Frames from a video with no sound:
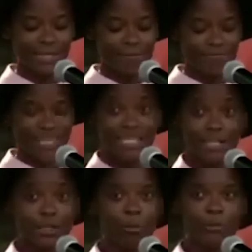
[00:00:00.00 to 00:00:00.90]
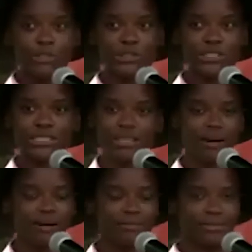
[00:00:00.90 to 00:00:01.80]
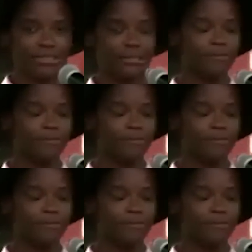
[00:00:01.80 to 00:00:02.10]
And then the opportunity comes,